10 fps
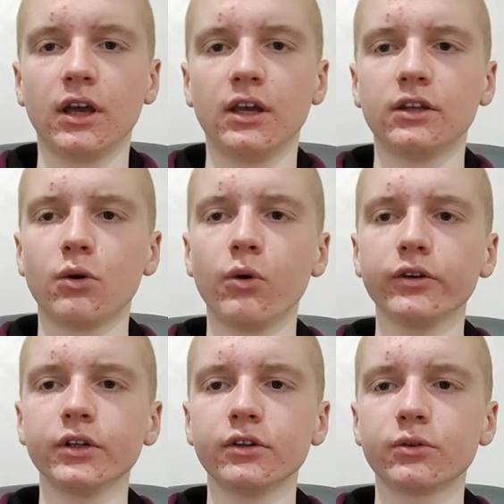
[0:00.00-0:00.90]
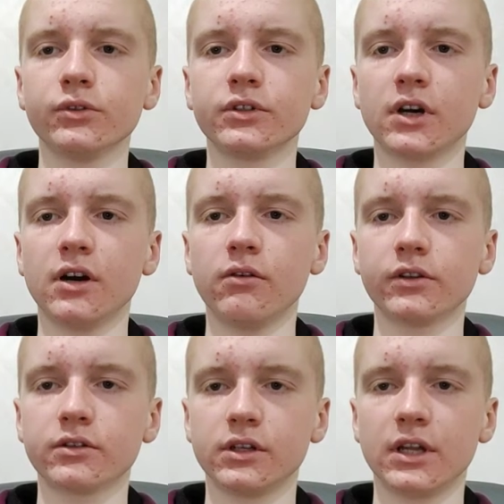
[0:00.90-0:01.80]
In order to discover
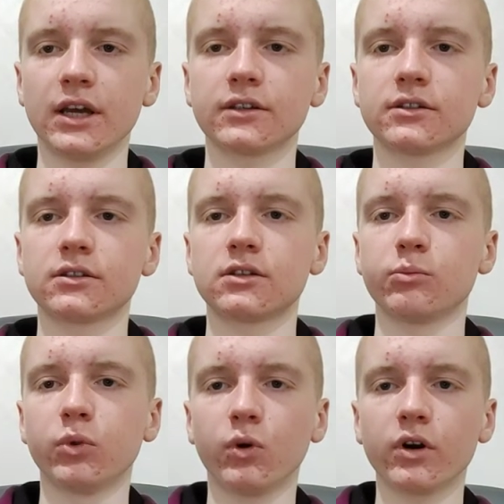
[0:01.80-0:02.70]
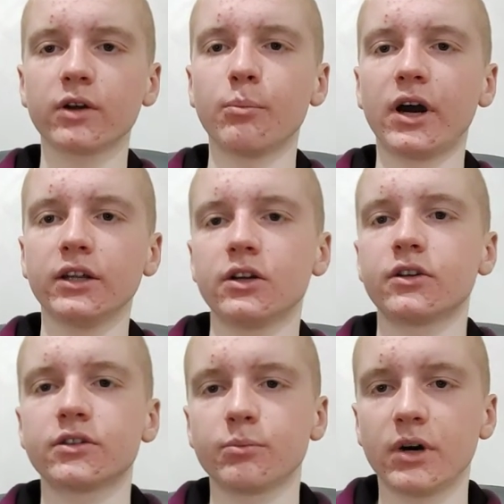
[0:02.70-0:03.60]
the next block,
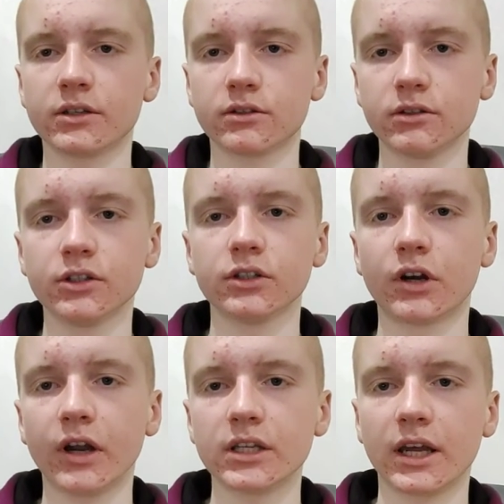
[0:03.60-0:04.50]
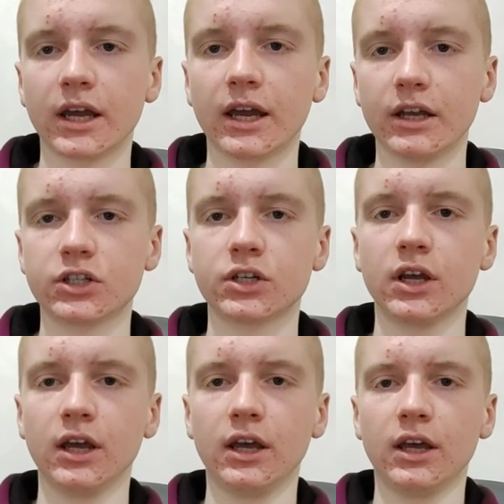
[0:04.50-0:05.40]
miners must generate a hash
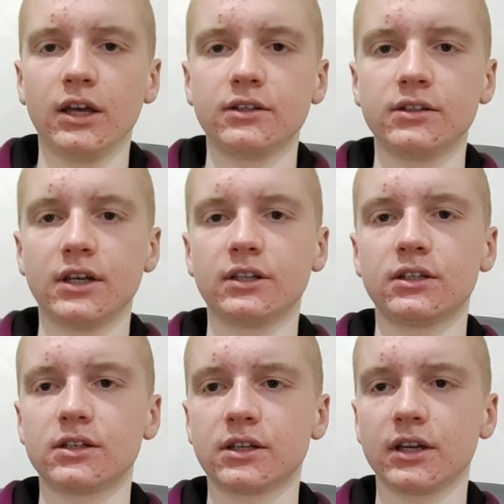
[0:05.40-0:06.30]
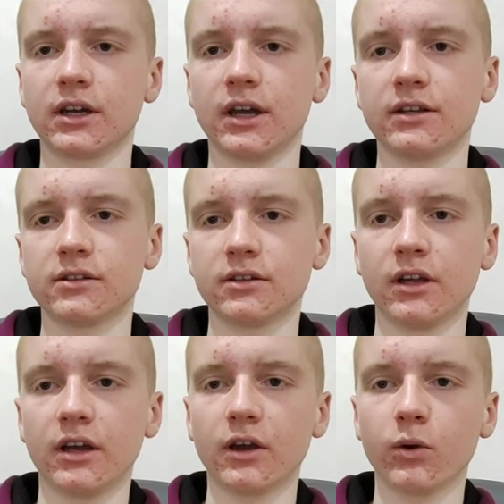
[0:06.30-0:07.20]
that has an
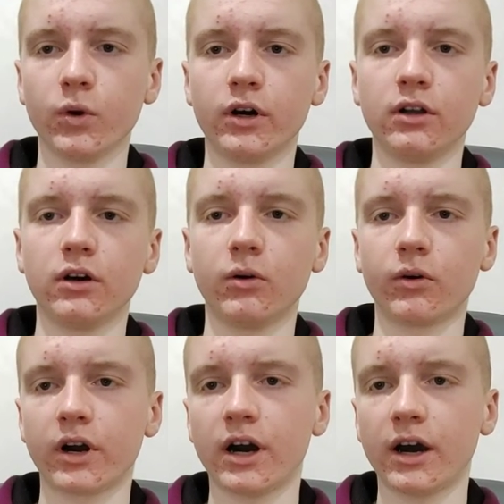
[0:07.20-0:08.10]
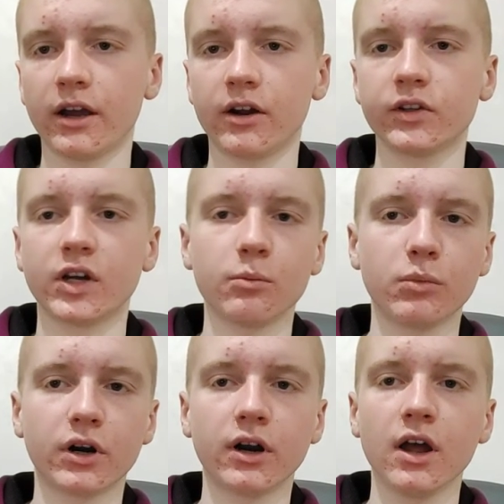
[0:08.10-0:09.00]
equal or higher
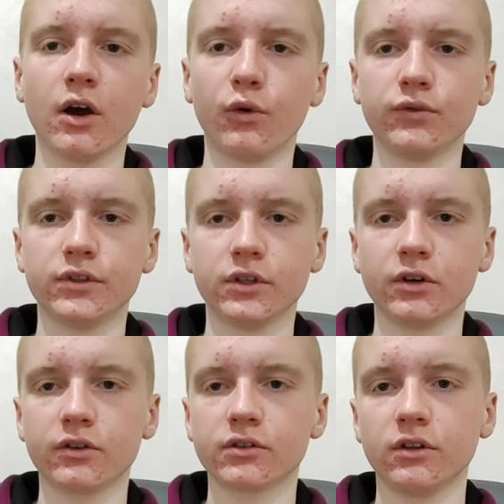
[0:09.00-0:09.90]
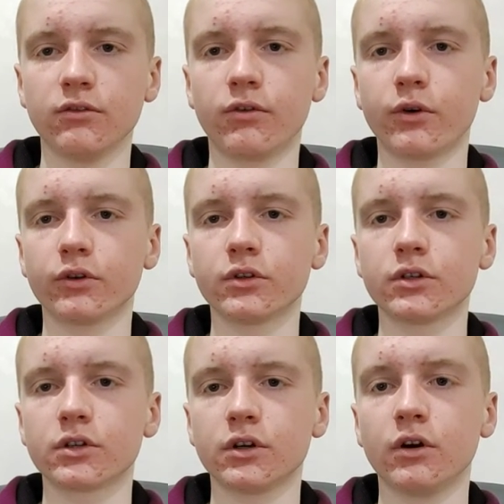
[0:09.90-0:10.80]
number of zeros in front
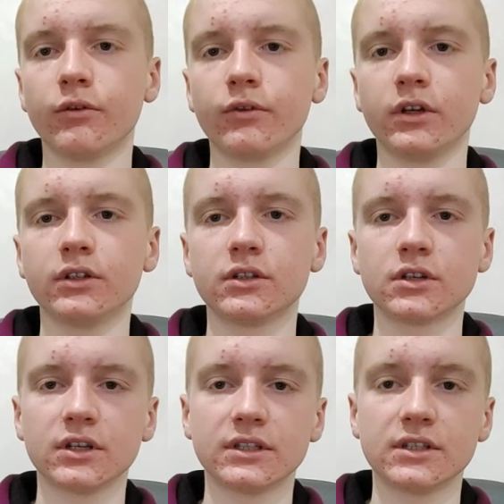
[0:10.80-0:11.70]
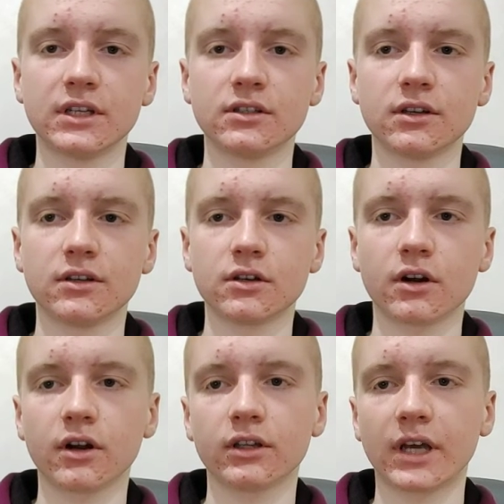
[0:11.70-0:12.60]
of it than the
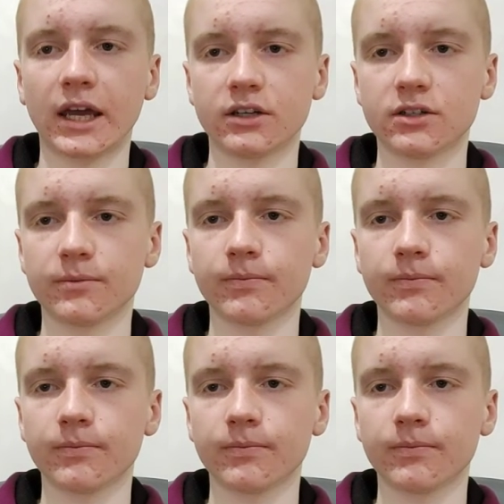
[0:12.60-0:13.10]
target hash.